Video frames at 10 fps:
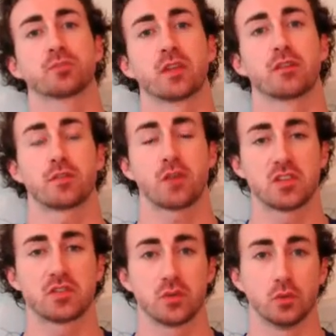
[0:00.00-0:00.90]
Fresh
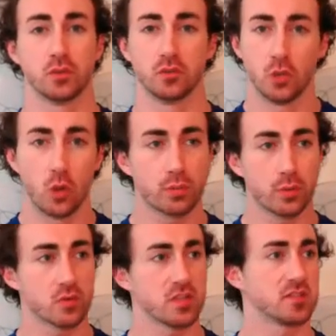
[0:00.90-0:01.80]
food, no
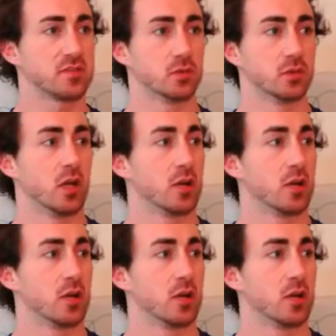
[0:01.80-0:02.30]
processed food.